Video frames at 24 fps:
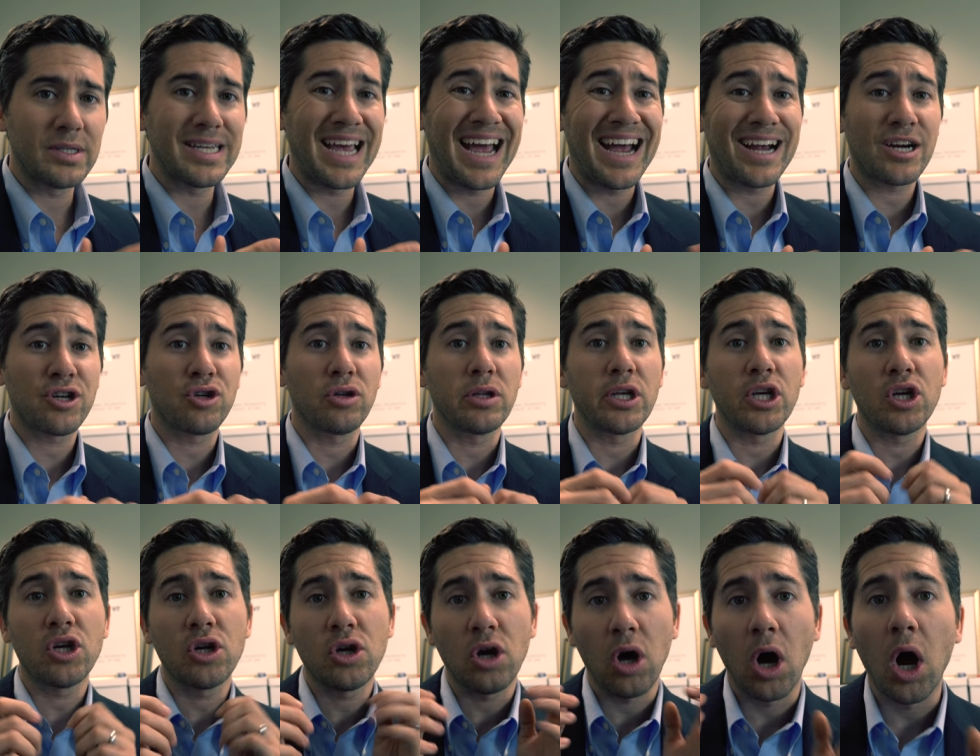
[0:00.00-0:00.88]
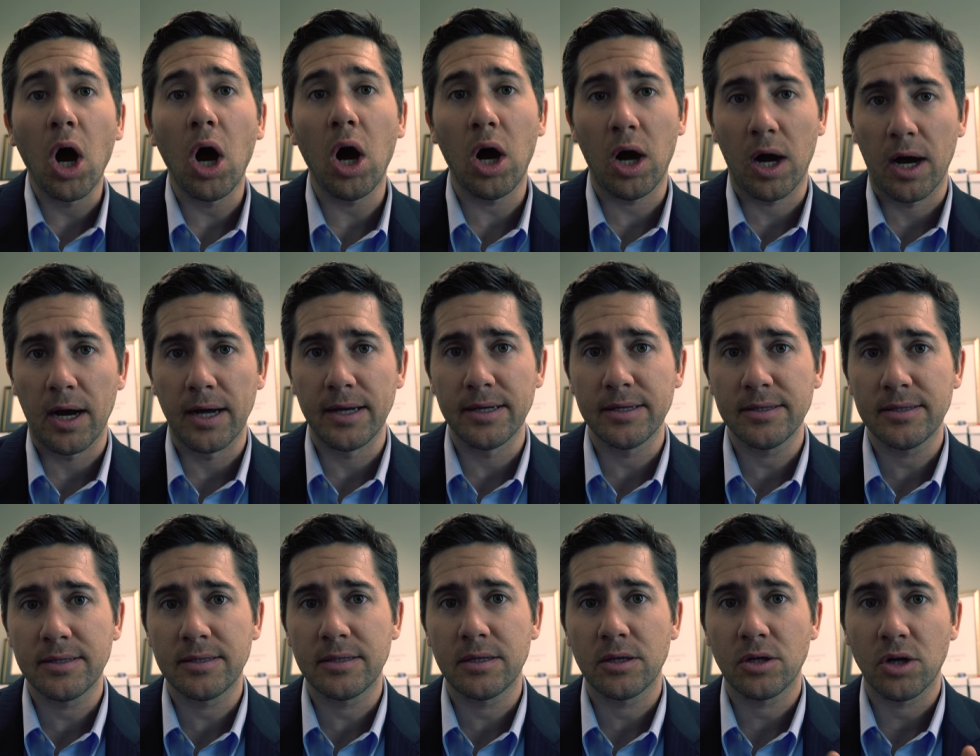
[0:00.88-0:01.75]
was actually
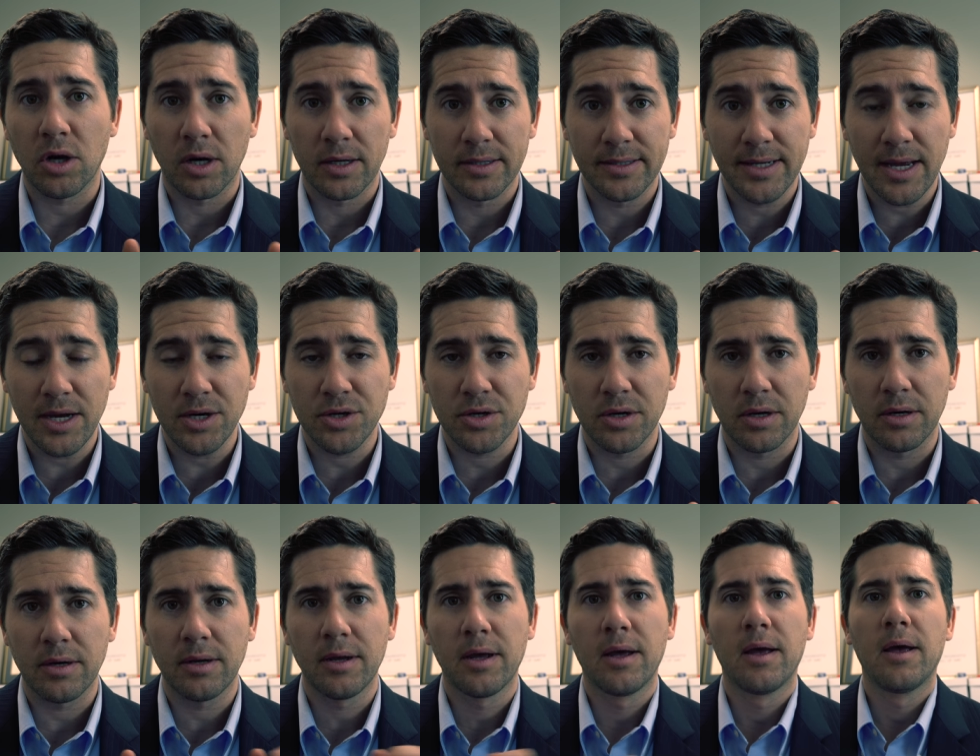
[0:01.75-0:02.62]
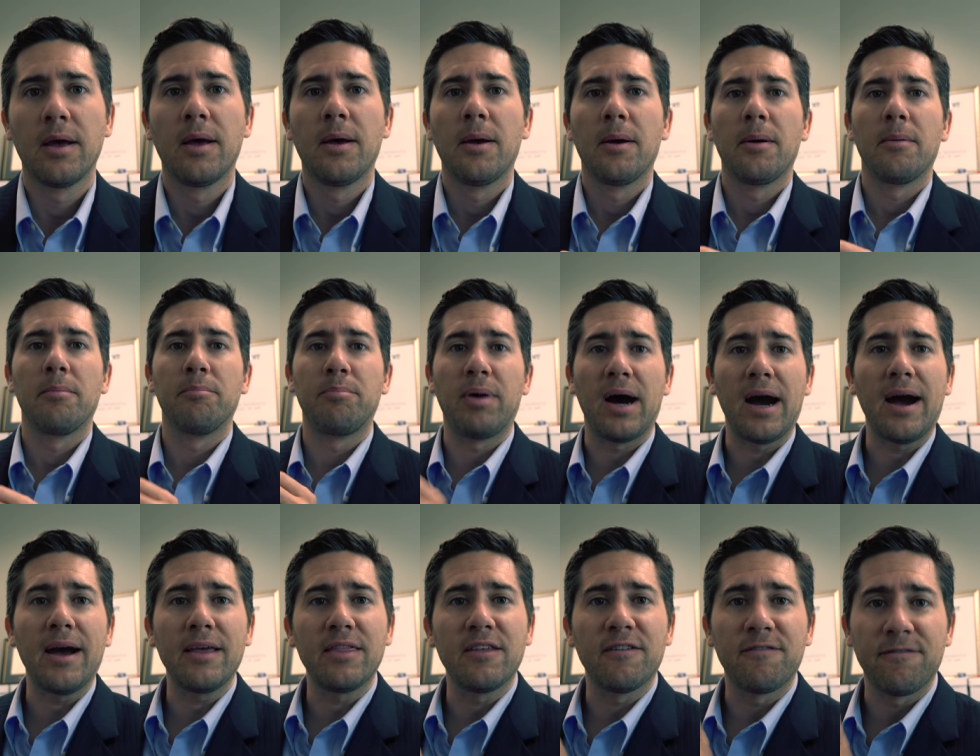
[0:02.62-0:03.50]
caused, causation,
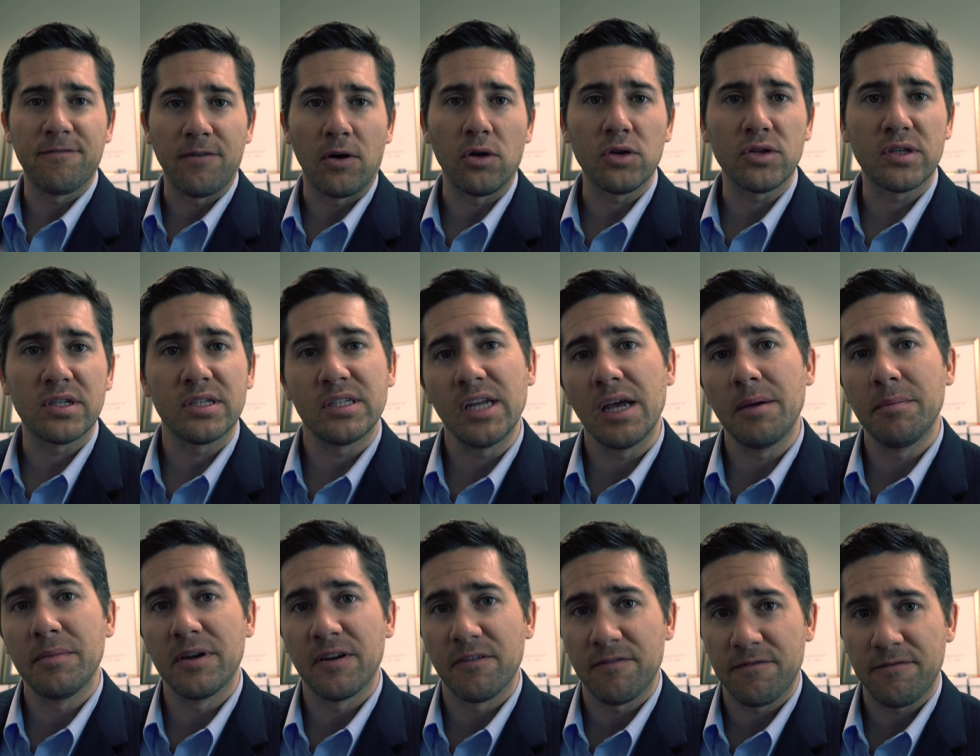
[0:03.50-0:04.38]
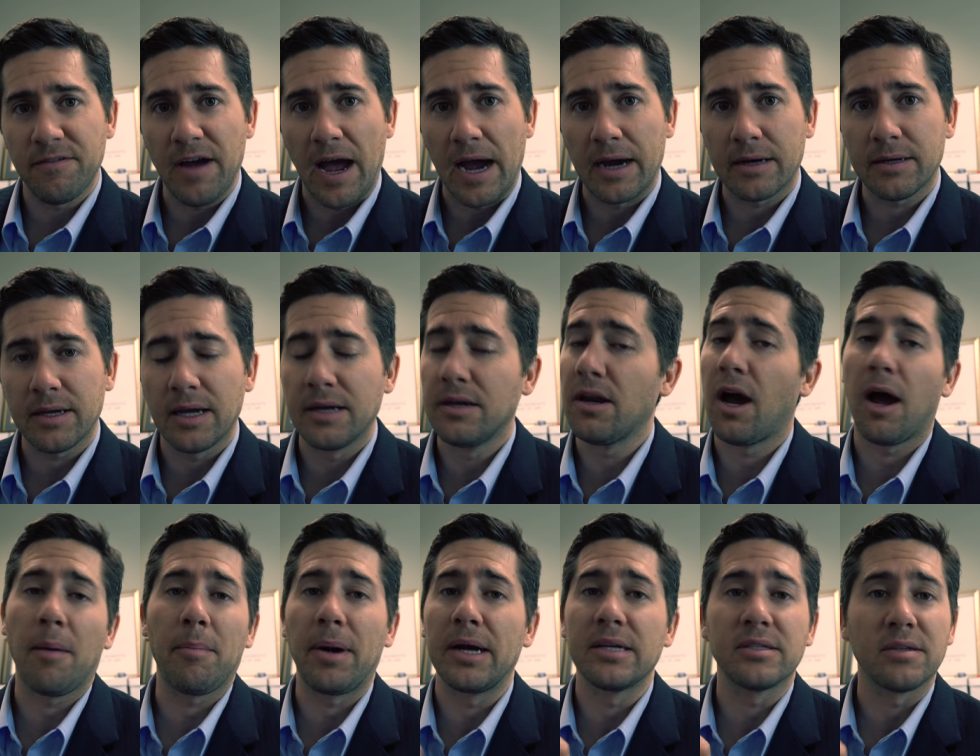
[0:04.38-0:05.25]
by the false statement of fact and
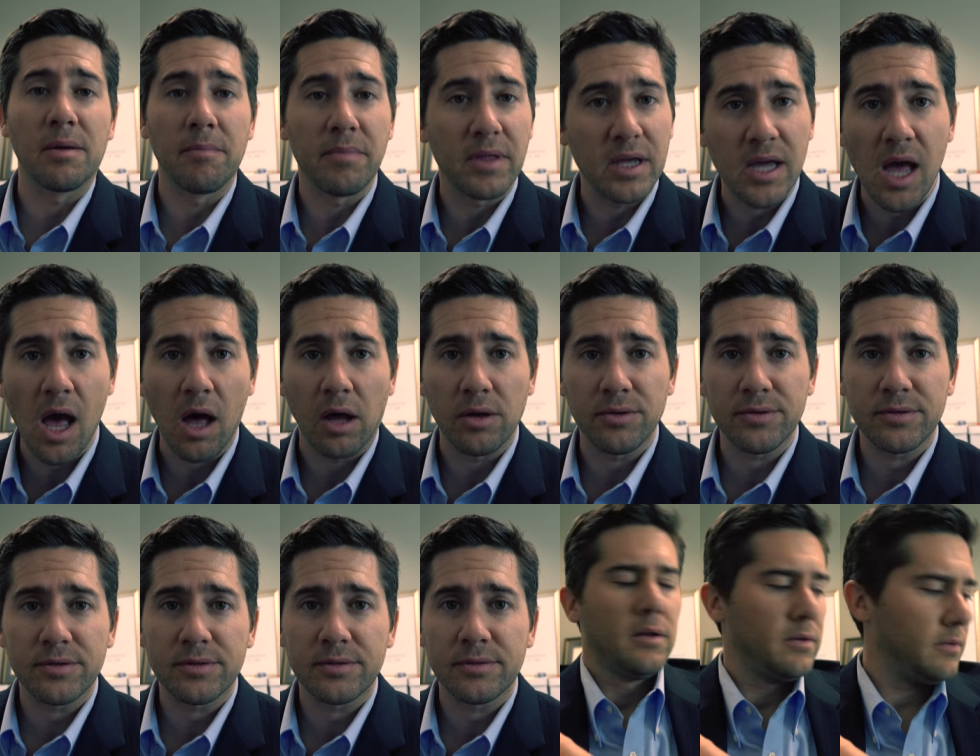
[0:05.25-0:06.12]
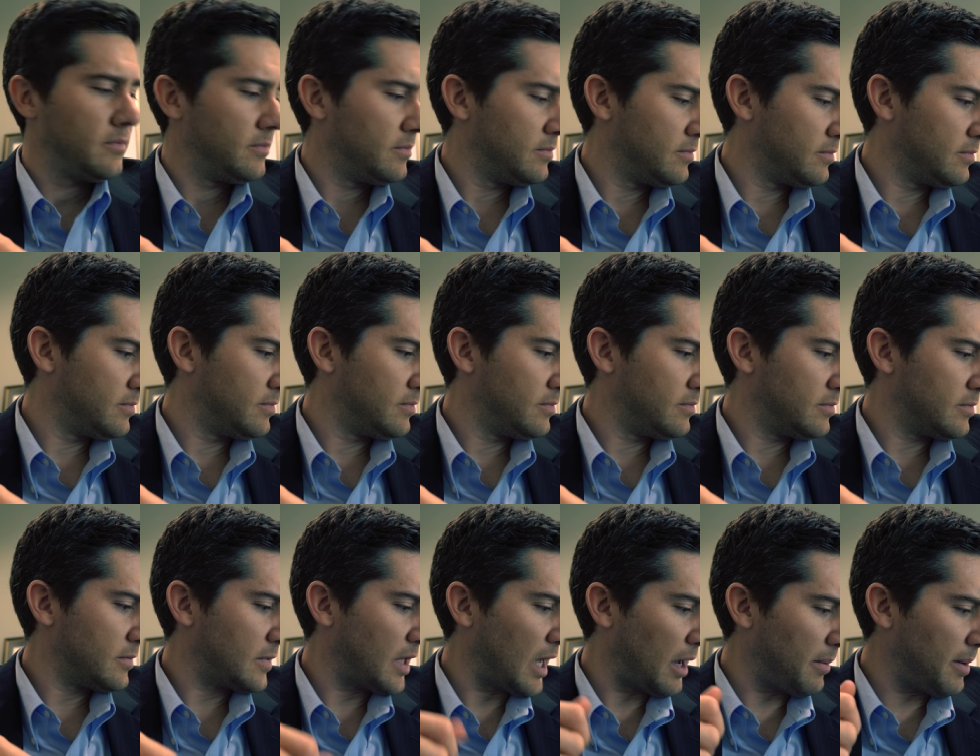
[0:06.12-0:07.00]
not by something else.
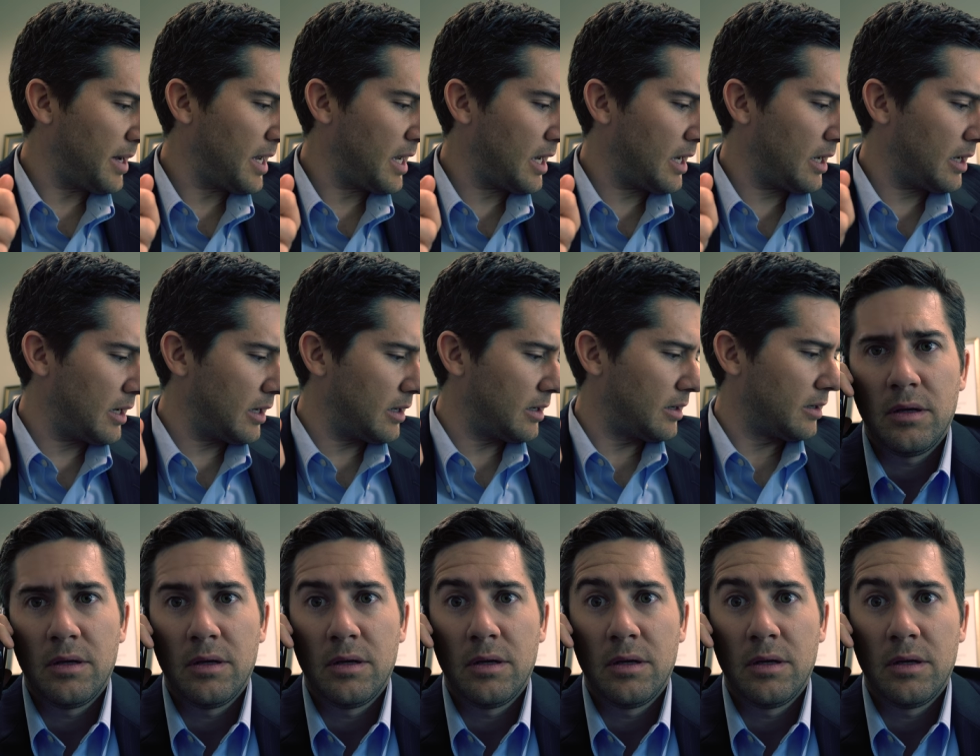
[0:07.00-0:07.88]
Come on!